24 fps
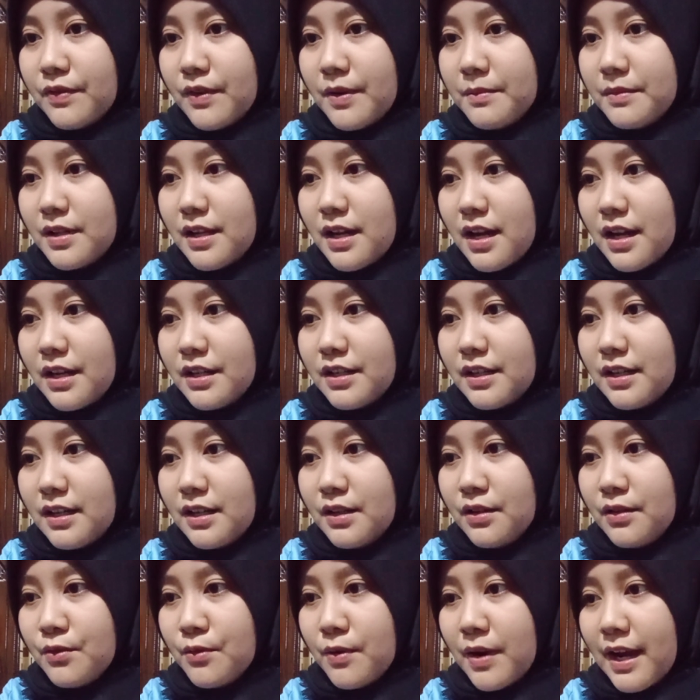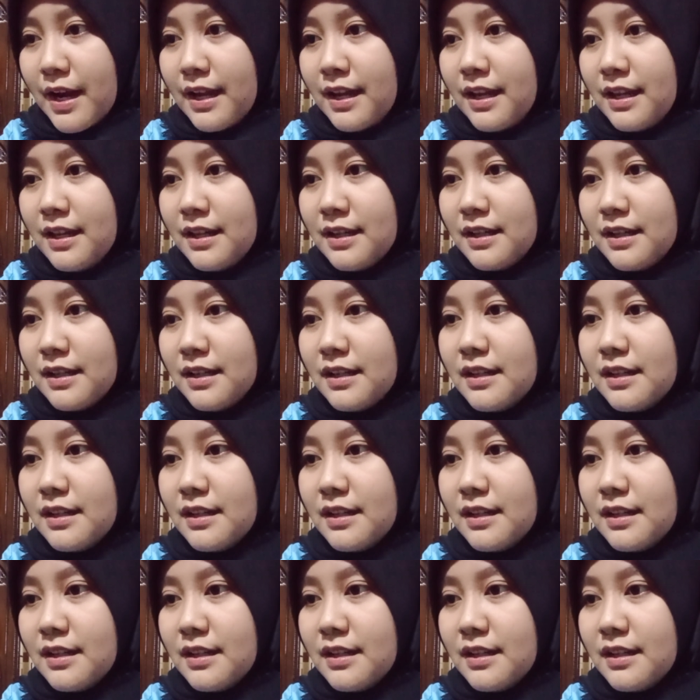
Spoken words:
from the other. Why?